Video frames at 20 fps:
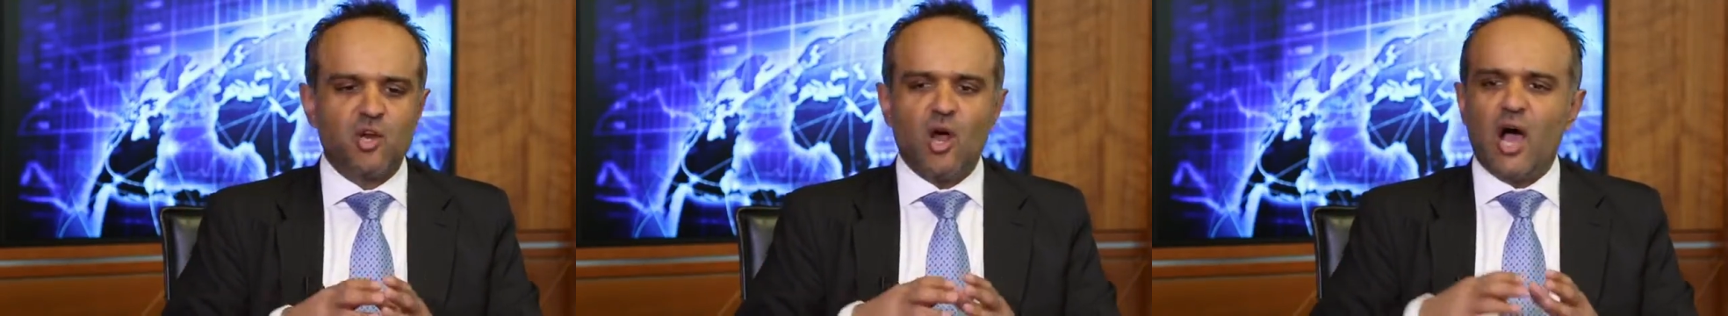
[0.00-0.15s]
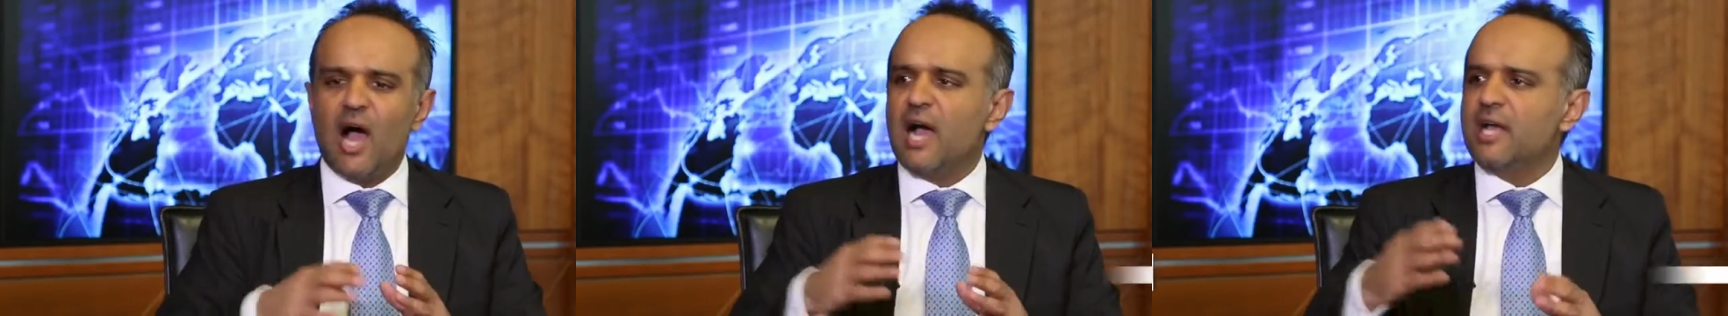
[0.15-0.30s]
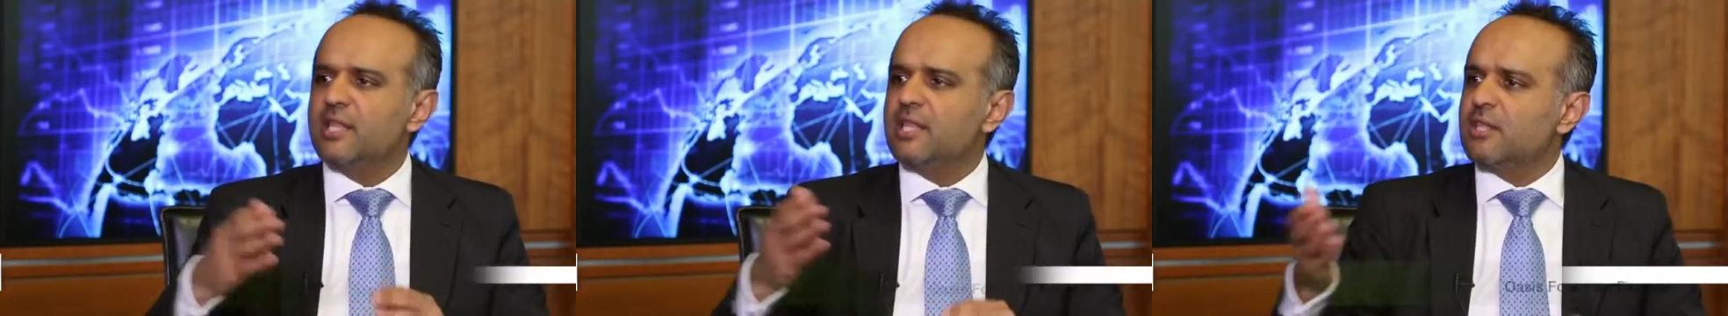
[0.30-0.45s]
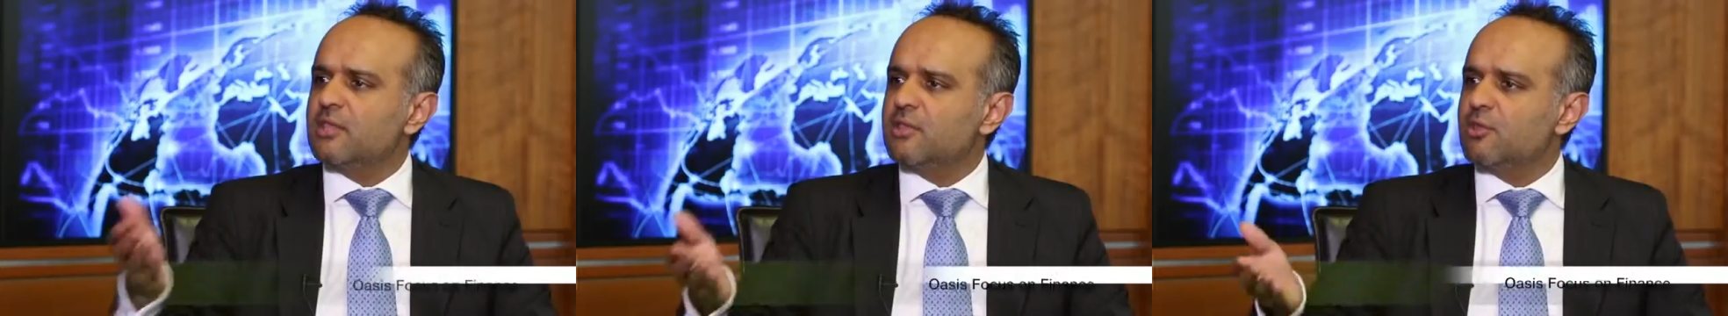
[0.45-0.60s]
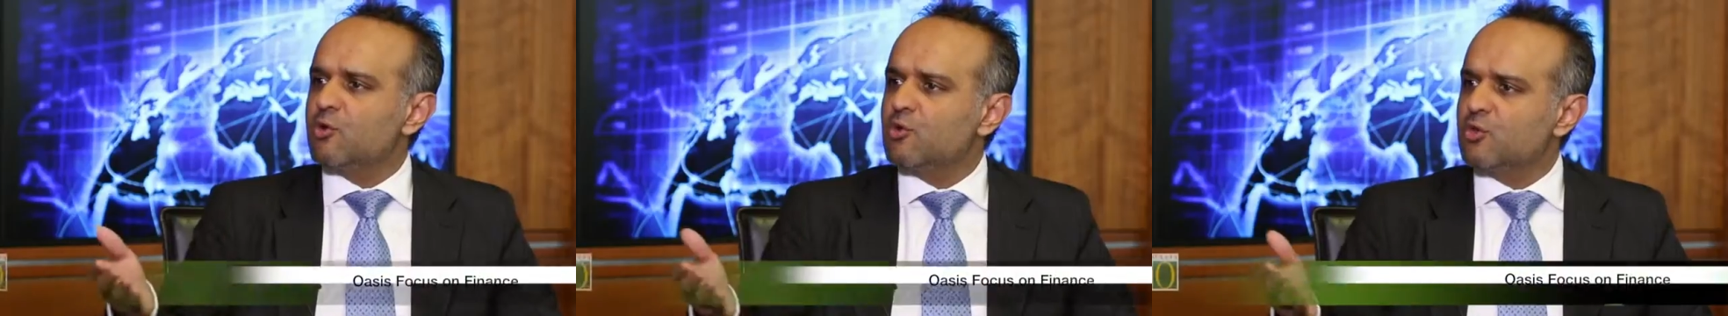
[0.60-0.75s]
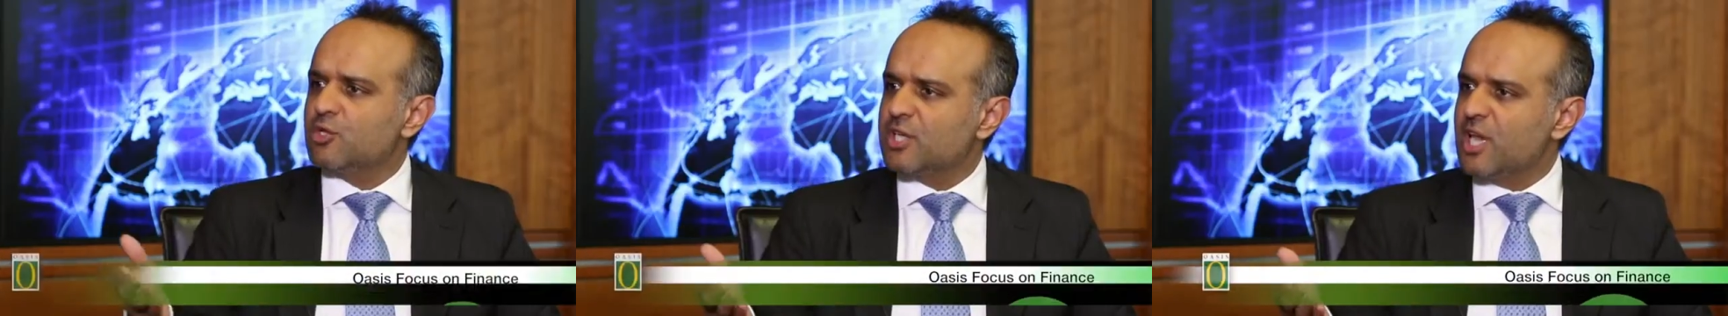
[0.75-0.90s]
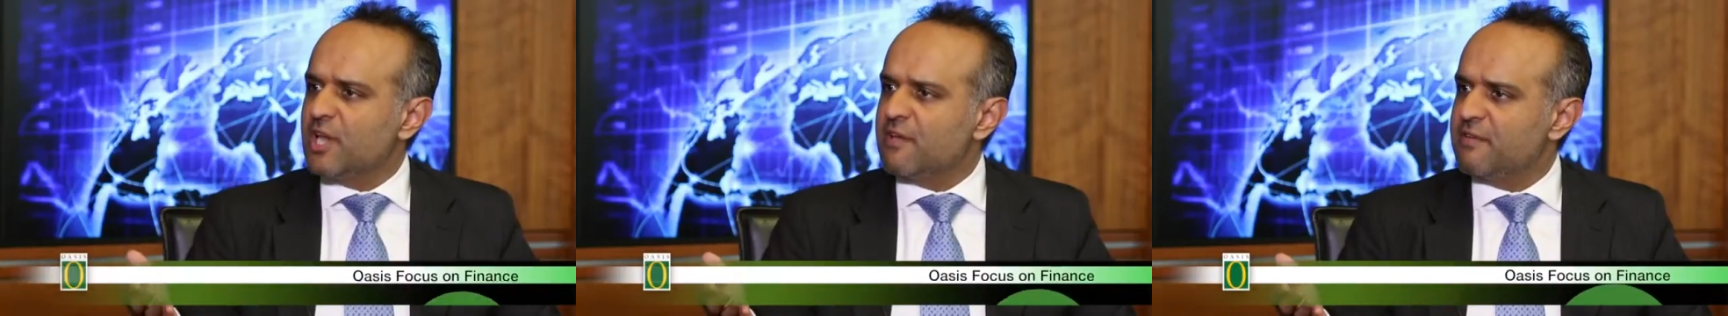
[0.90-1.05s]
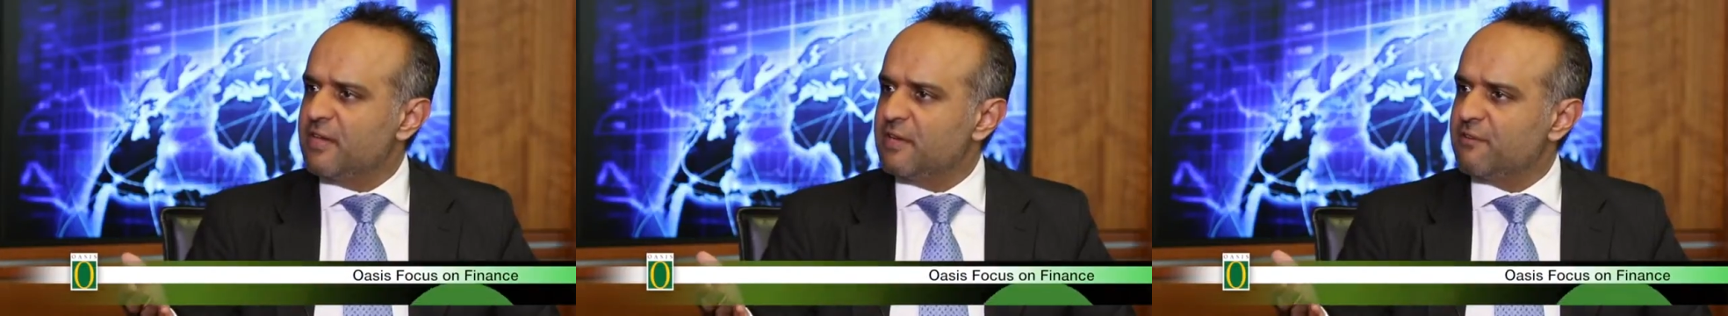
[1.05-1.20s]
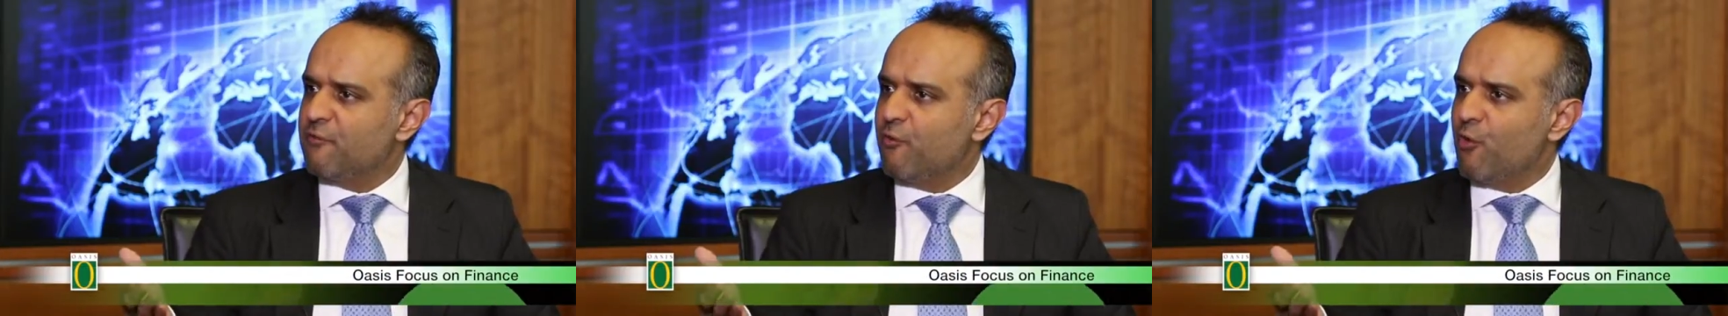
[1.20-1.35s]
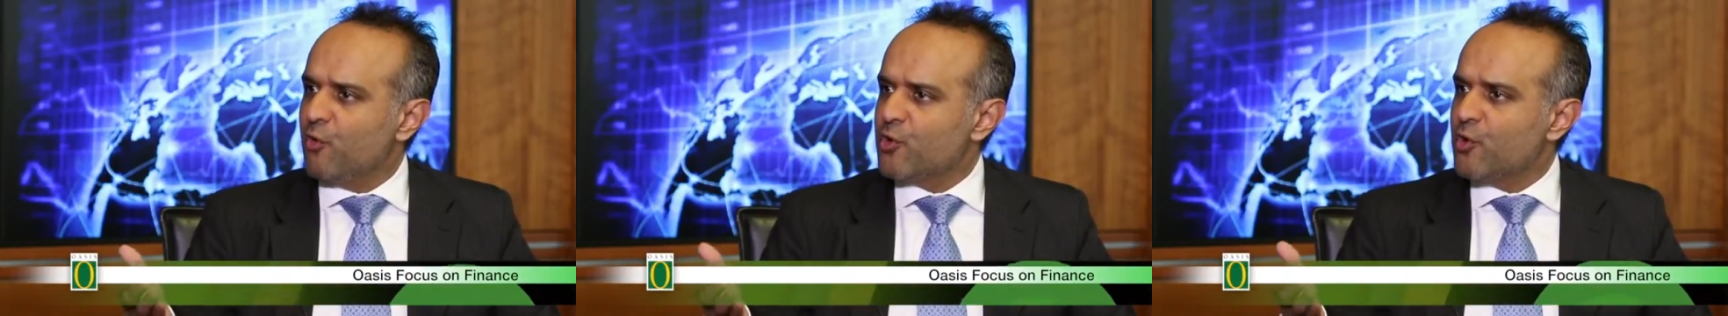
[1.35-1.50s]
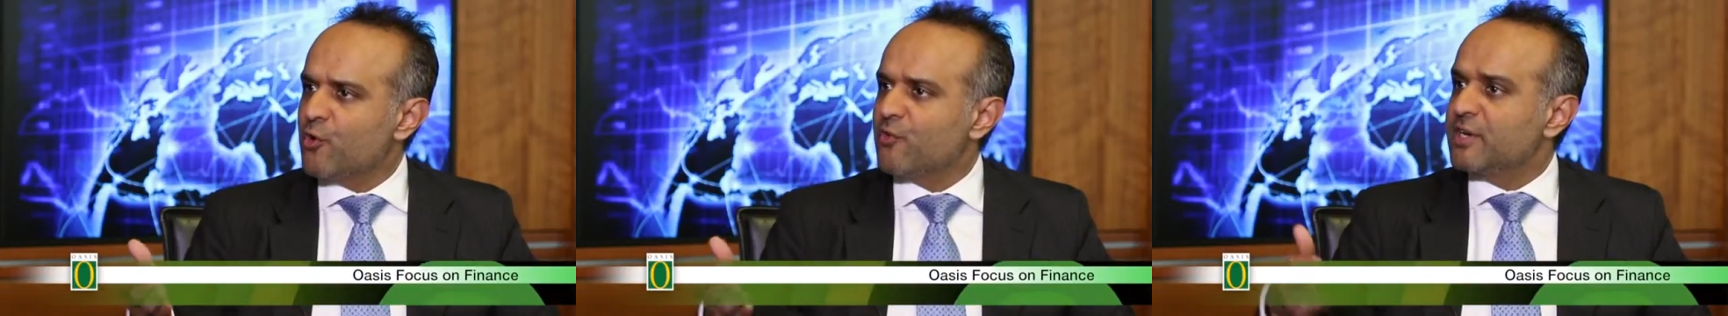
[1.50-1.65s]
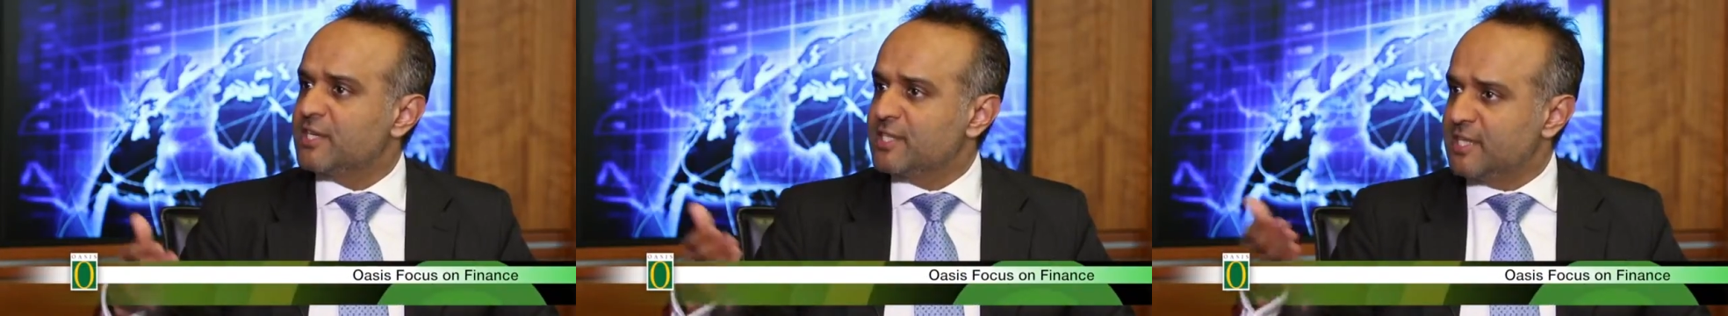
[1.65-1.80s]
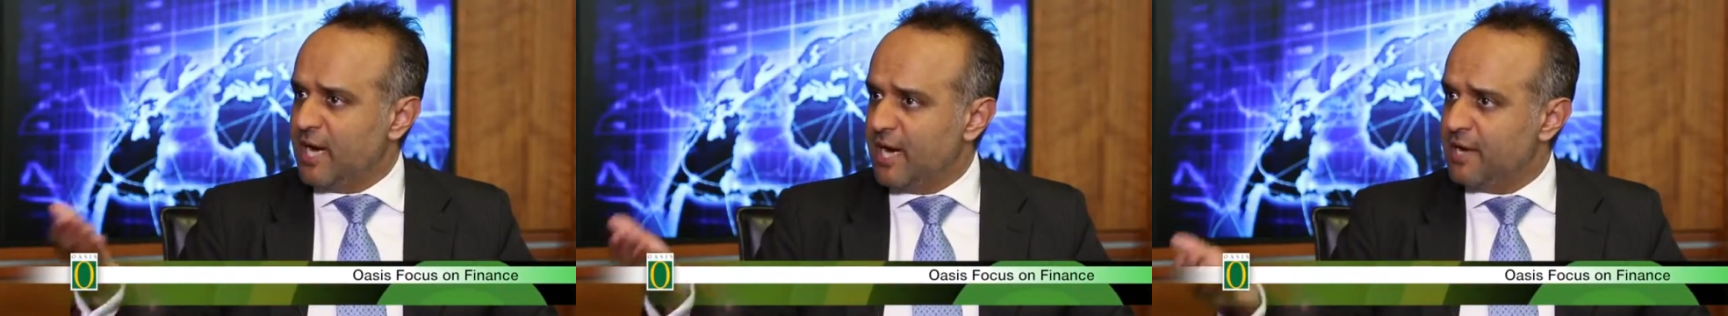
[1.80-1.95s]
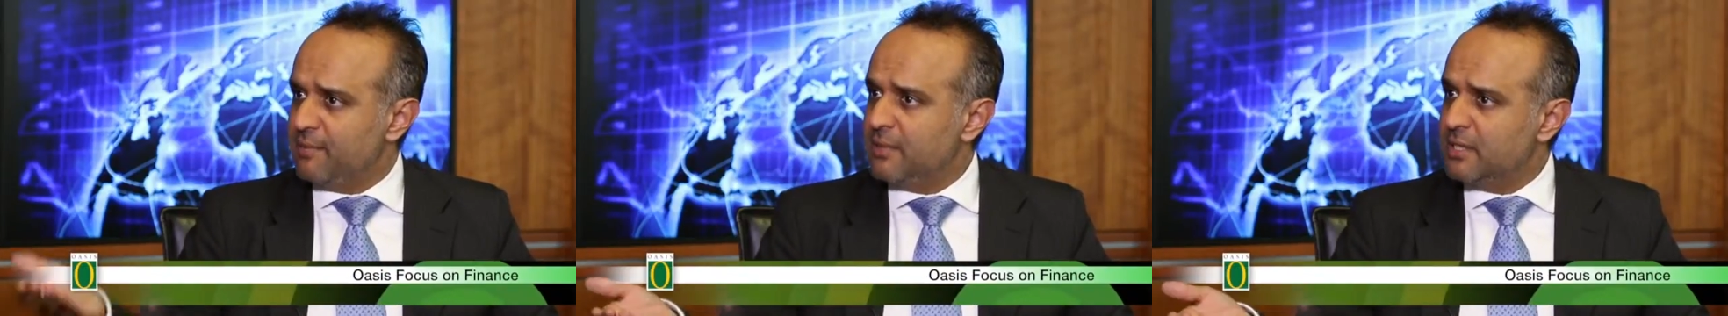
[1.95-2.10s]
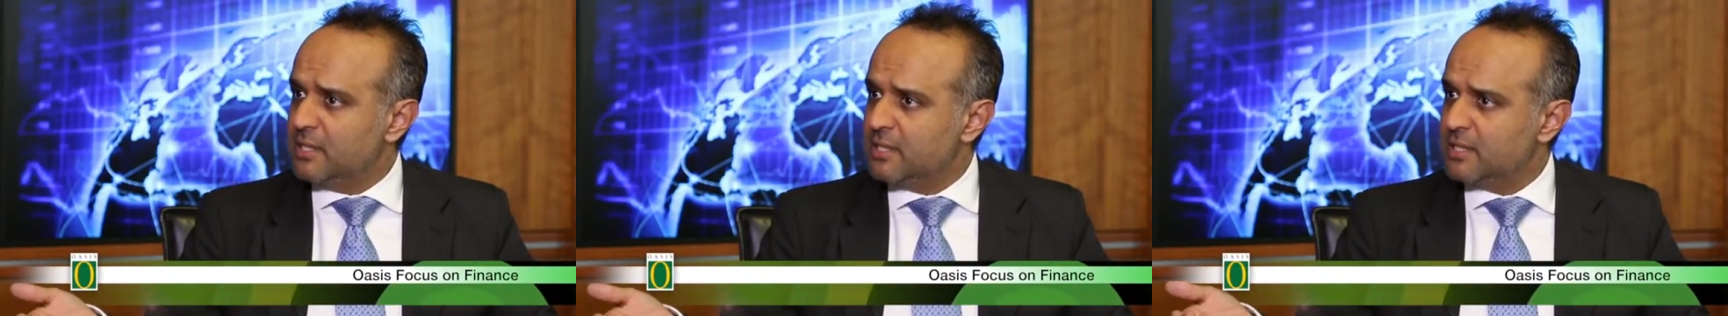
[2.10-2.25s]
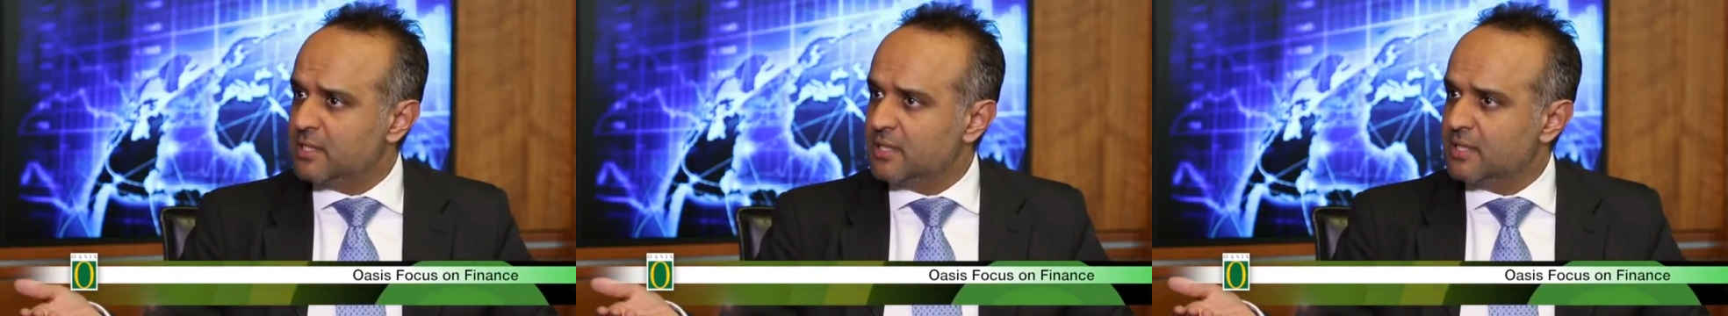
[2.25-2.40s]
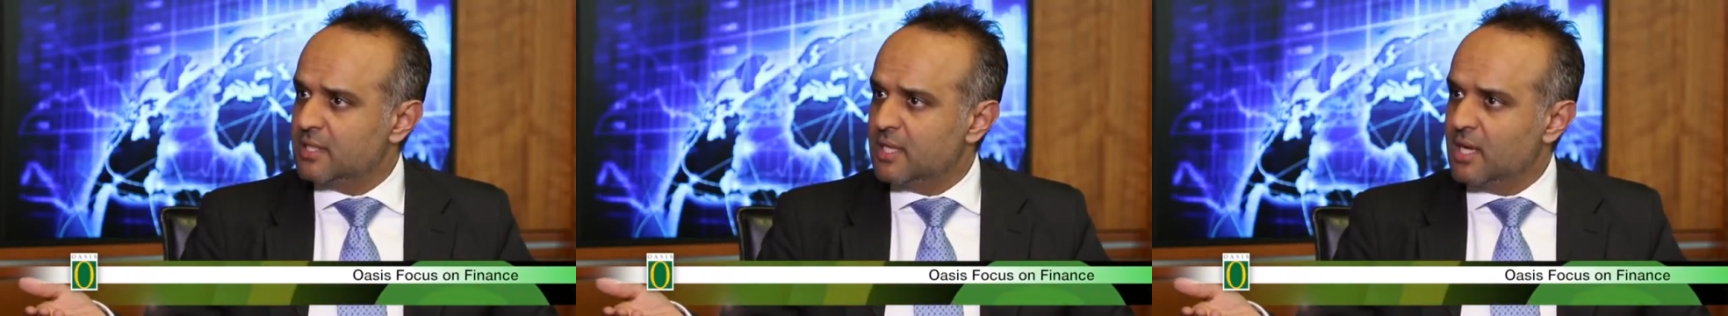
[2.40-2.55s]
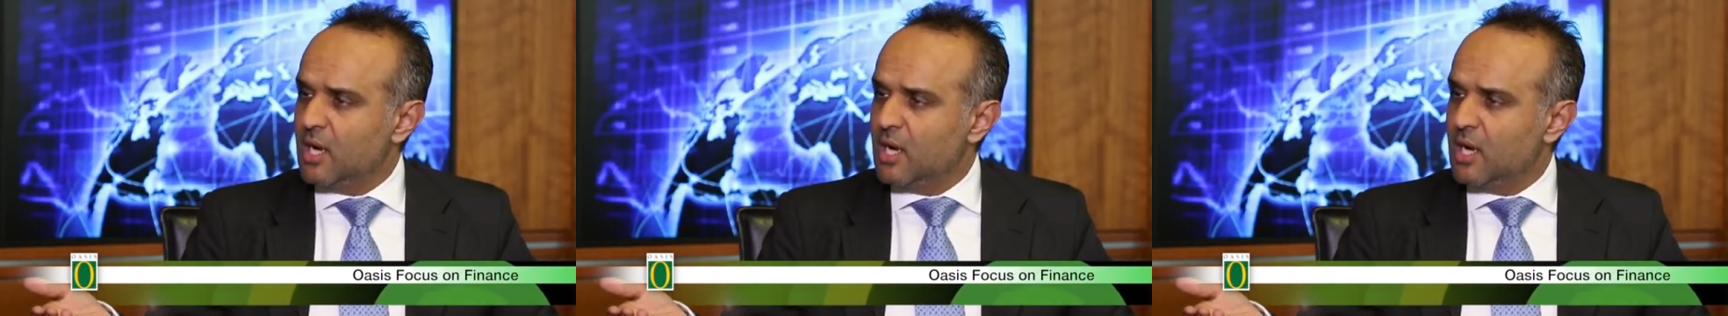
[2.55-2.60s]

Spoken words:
either through saving for your retirement,